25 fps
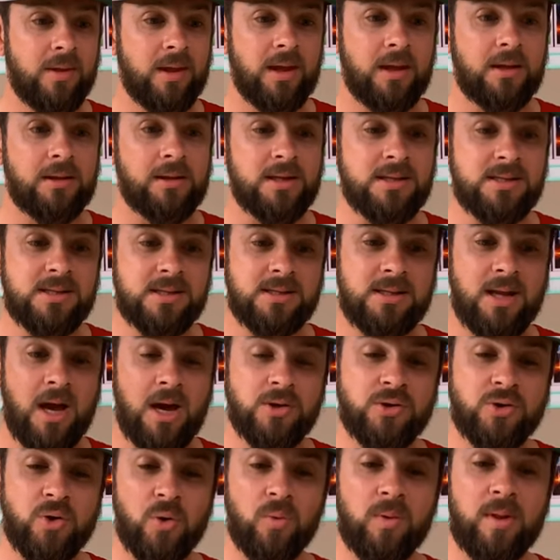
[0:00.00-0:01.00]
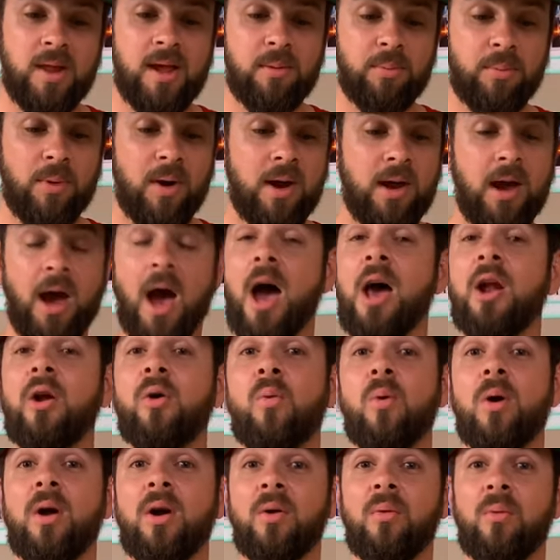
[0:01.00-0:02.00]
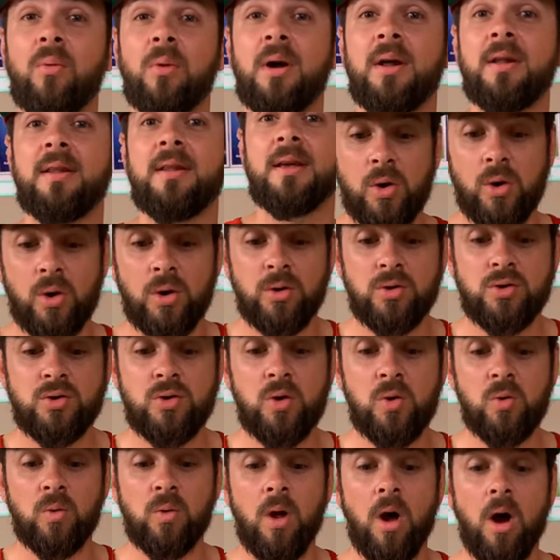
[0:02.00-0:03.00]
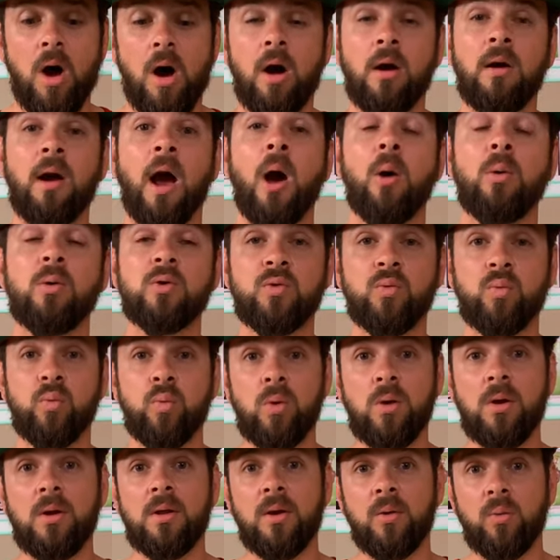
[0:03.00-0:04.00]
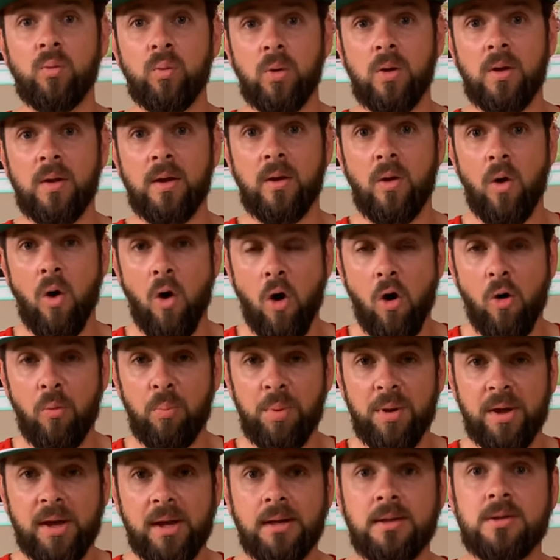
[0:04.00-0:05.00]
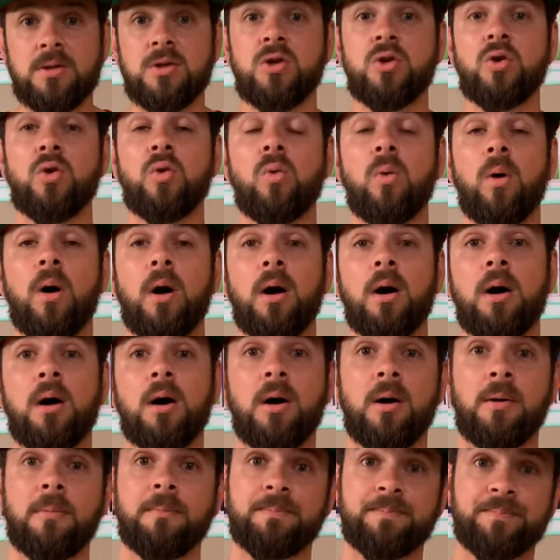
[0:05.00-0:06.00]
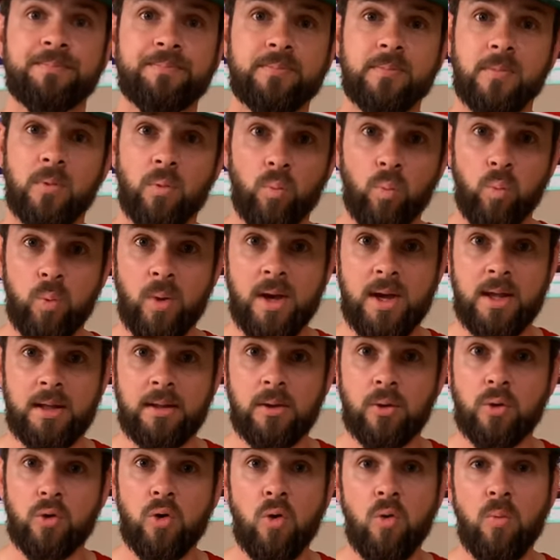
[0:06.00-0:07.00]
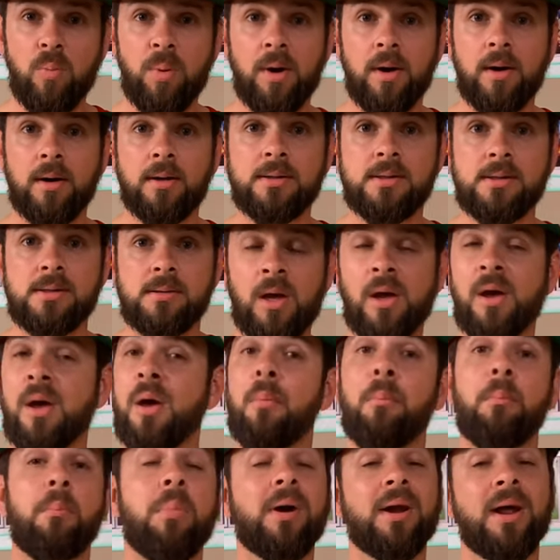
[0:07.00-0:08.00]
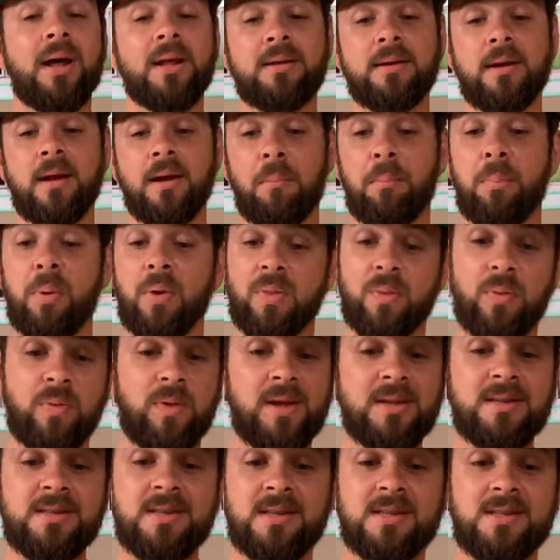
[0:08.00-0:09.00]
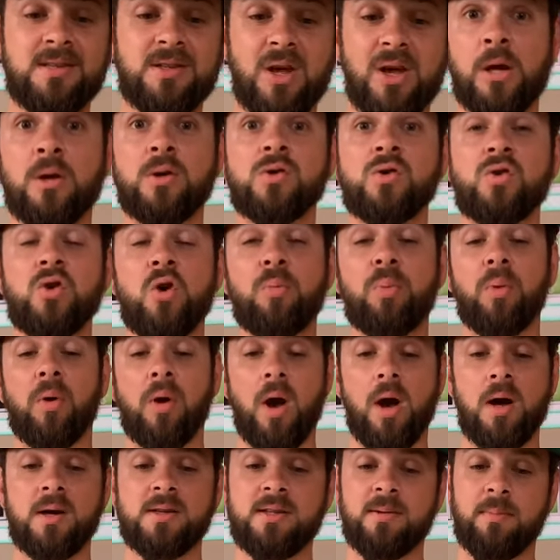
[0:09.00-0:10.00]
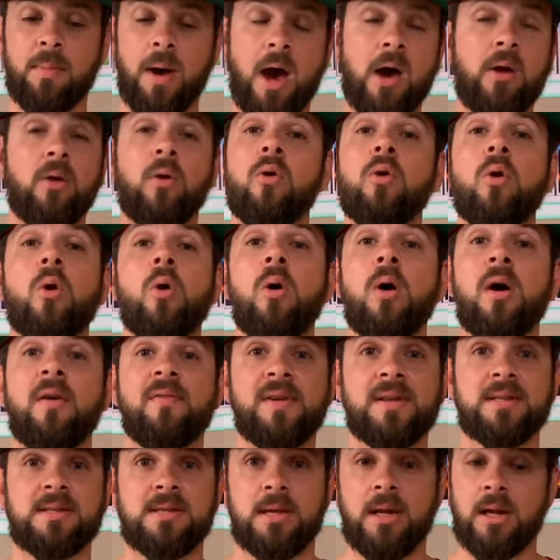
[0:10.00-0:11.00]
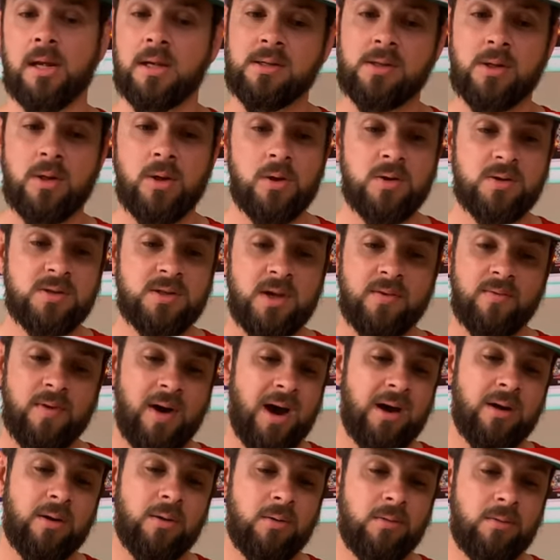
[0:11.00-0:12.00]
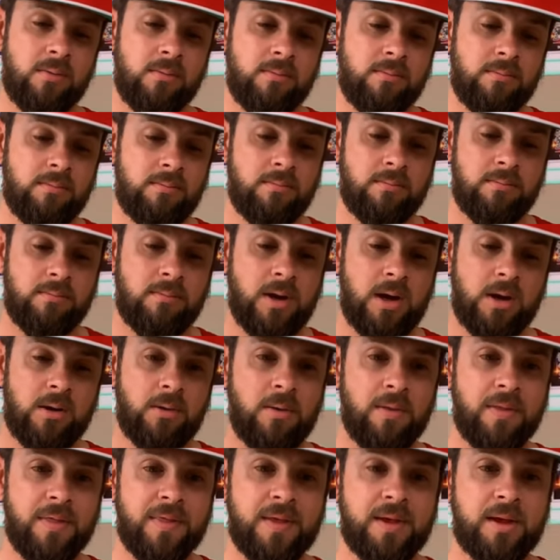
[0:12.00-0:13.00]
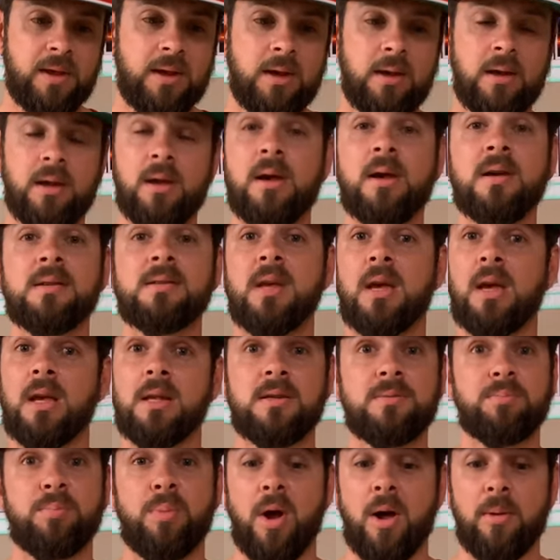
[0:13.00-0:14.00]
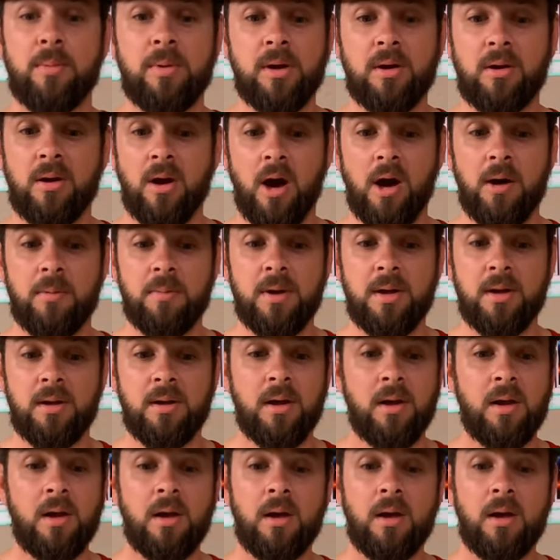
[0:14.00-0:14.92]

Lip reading: this is Nacho Libre. I don't want to run this too long. I was really, really hoping to win the coupons, but I didn't. But this is super awesome. I don't know if it's an exclusive. I don't think it is. It's probably a common.